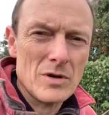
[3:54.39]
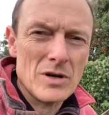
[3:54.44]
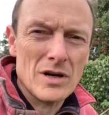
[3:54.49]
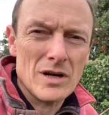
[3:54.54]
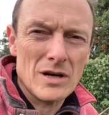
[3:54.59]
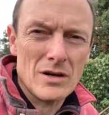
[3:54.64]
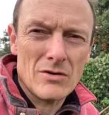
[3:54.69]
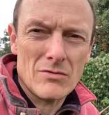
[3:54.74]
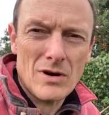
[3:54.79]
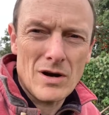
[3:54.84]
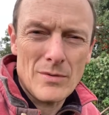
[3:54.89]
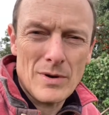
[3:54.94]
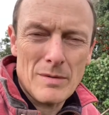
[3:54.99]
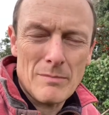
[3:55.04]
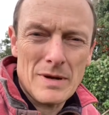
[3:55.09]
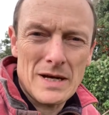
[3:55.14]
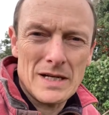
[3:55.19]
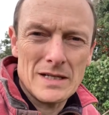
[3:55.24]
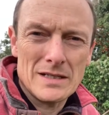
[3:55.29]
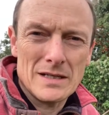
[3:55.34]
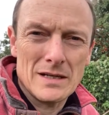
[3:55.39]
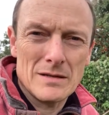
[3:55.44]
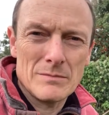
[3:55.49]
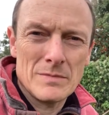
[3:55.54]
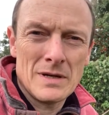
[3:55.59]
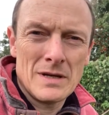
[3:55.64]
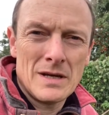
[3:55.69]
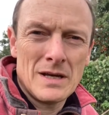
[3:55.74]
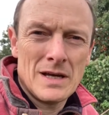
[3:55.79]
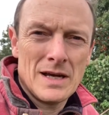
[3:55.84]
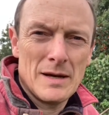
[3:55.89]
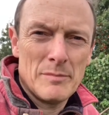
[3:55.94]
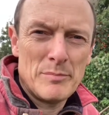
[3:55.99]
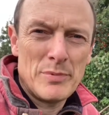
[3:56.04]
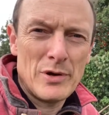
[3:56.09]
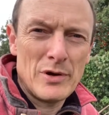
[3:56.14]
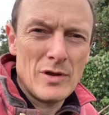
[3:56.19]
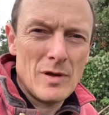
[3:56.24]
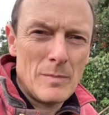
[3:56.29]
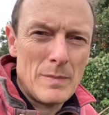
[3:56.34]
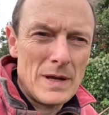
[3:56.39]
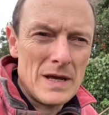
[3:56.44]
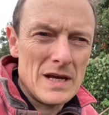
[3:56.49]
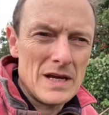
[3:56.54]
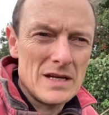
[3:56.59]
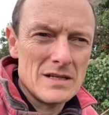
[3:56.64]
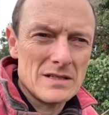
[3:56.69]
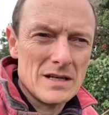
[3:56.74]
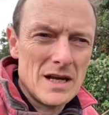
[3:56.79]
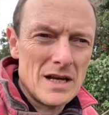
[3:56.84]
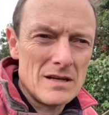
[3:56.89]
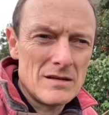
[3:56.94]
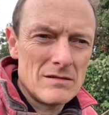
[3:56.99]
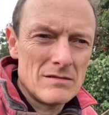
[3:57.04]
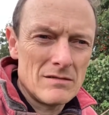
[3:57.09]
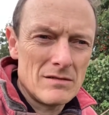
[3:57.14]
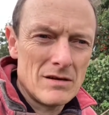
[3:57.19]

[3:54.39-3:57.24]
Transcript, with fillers: kind of growing medium, put the peas in.